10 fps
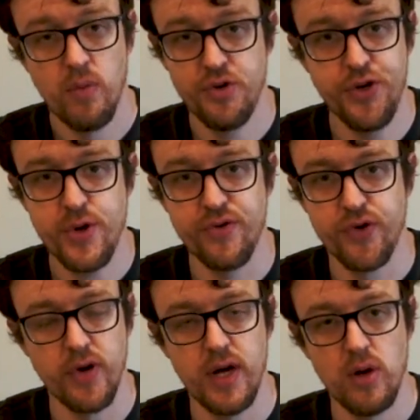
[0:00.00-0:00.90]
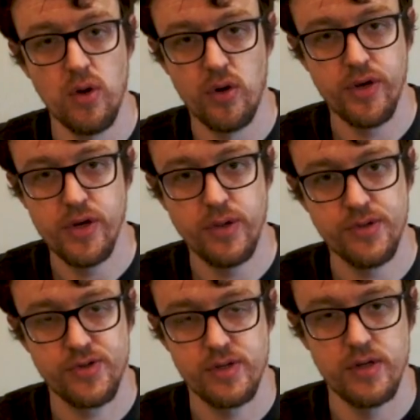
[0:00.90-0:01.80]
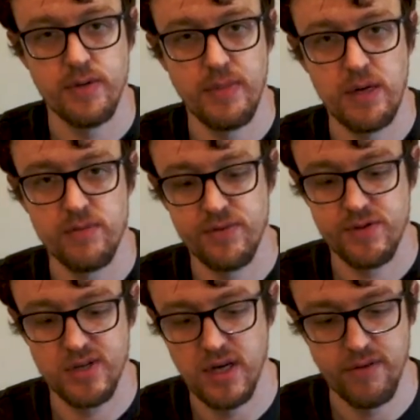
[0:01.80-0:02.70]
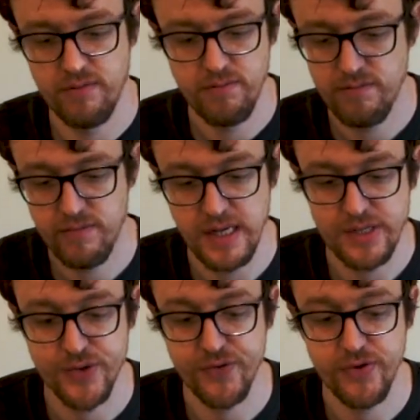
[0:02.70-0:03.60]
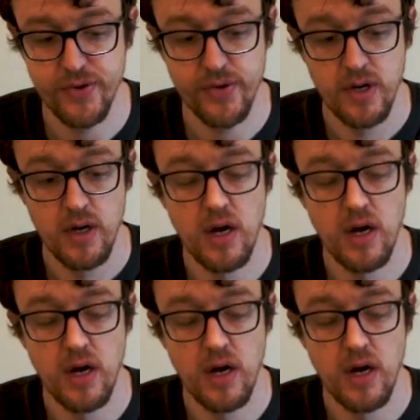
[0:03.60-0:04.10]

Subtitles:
which you can drill or use to mount certain things onto,